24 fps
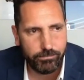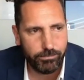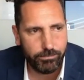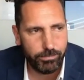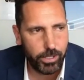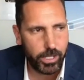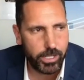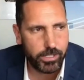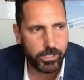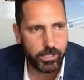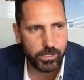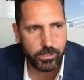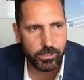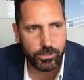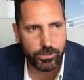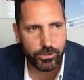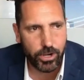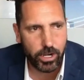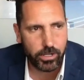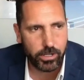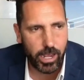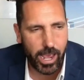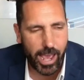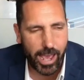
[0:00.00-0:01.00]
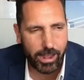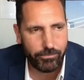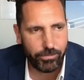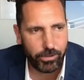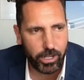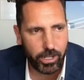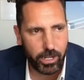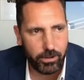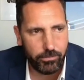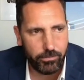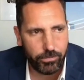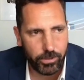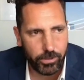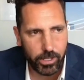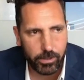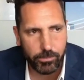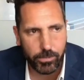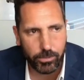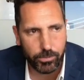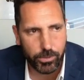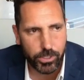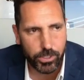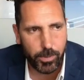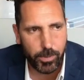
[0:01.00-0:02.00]
places, trying to advocate for them
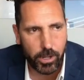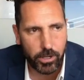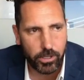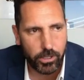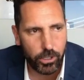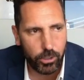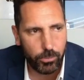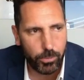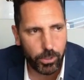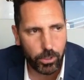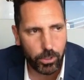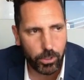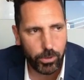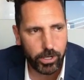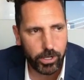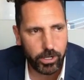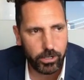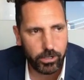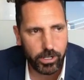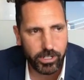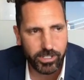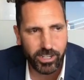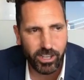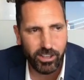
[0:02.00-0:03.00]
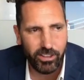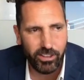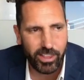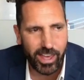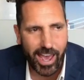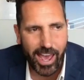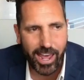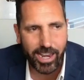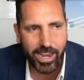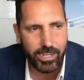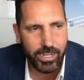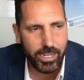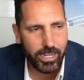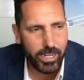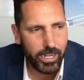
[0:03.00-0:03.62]
to respond a little bit quicker. It's all that.